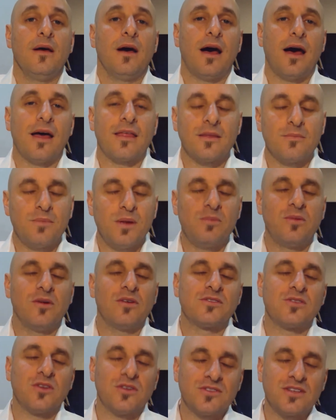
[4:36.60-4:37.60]
I think people
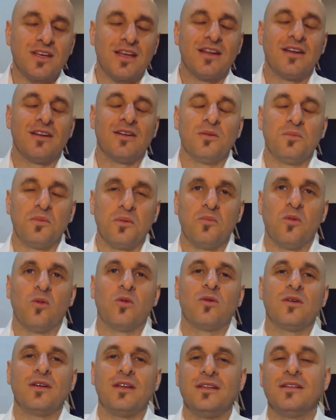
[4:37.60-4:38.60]
are starting to get a little bit
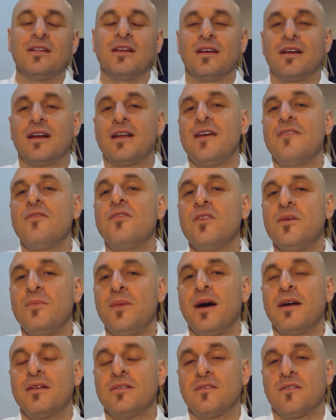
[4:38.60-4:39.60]
more clever
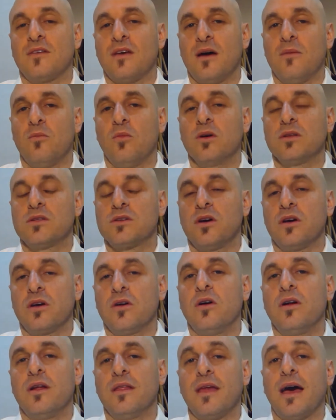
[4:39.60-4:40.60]
about what's
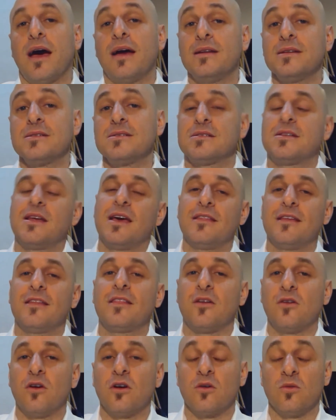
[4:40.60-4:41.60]
going on, and they understand that
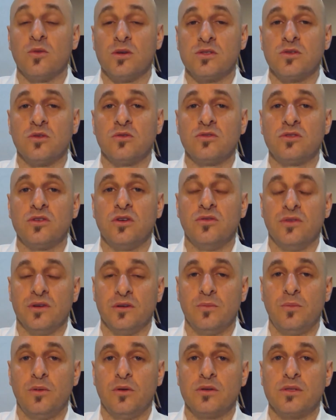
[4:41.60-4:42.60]
they're not always talking to a
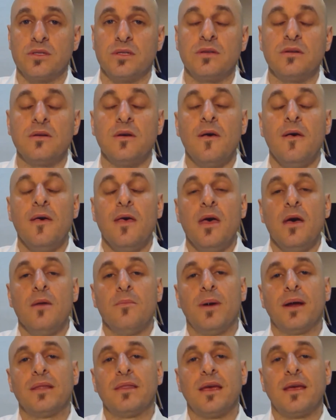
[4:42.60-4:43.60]
real person,
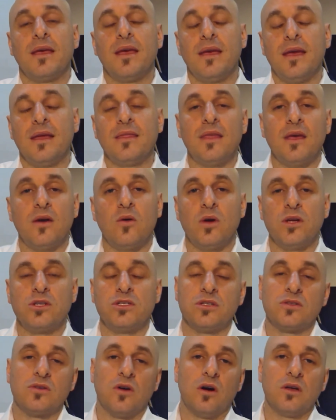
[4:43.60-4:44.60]
but they can get their
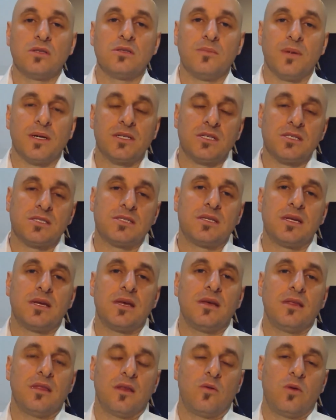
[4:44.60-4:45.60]
questions answered by just
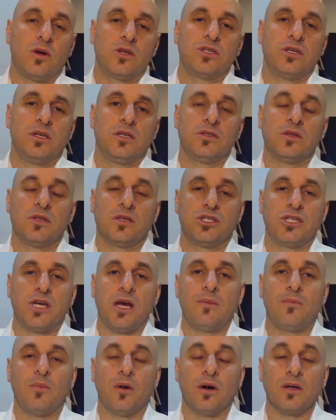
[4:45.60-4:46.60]
sticking in the question into the
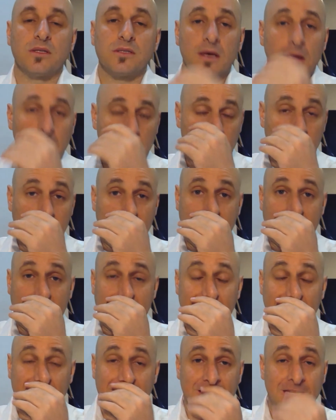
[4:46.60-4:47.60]
chatbot
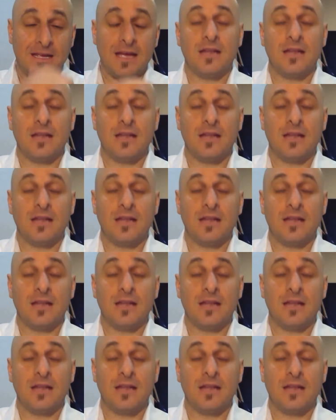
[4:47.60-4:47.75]
and